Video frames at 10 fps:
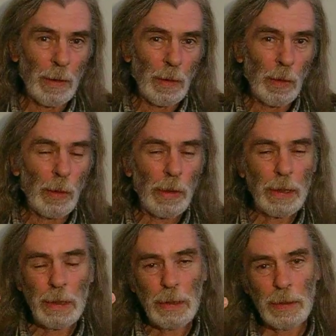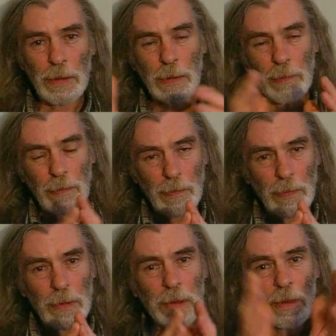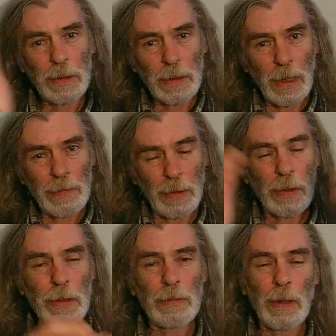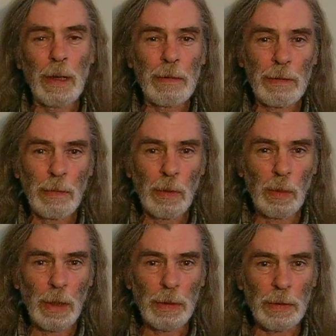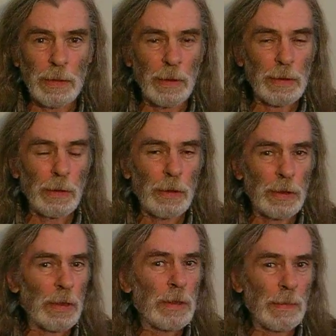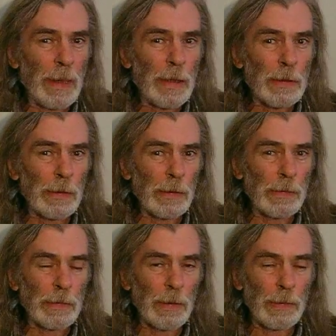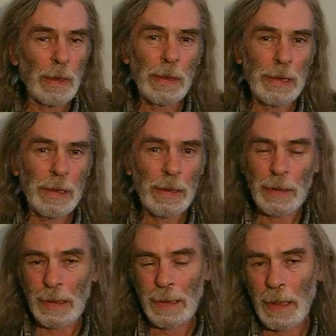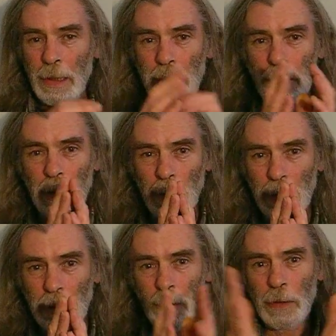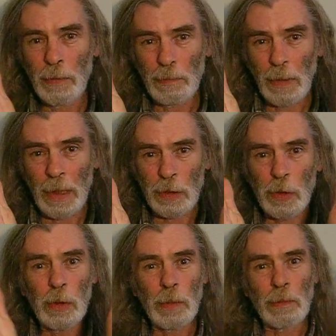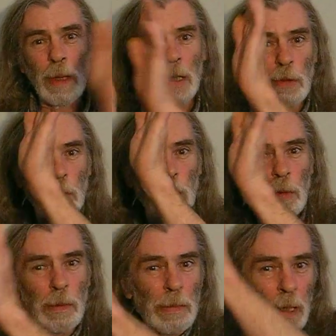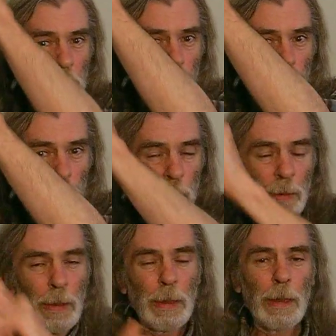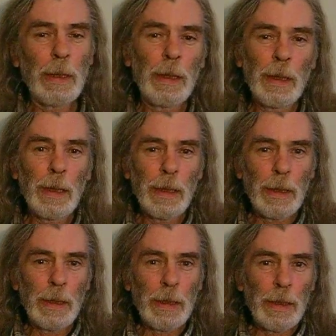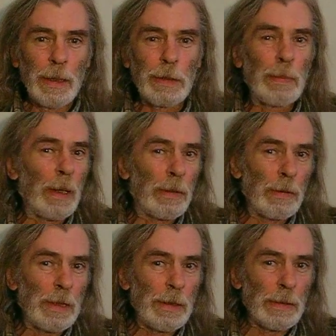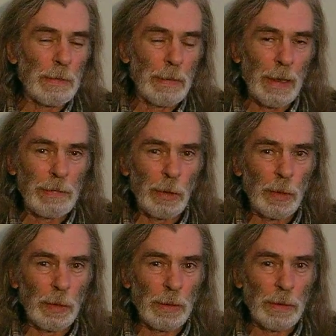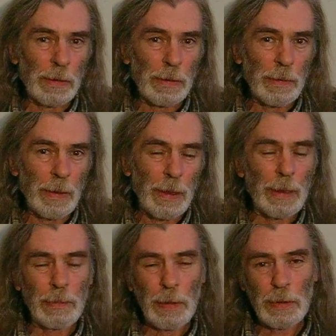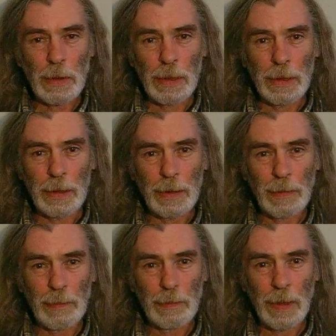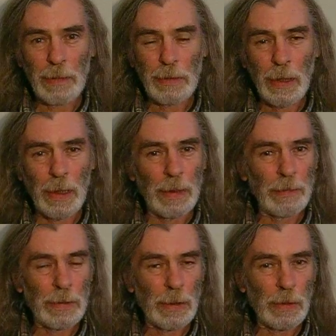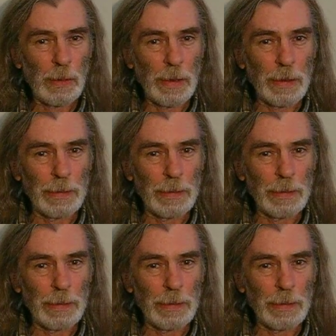All these diversify from the one, so it's not just a matter of the yin and the yang going by 2 and by 2 and by 2. It's by 3s and by 4s, and mostly by 5s as well.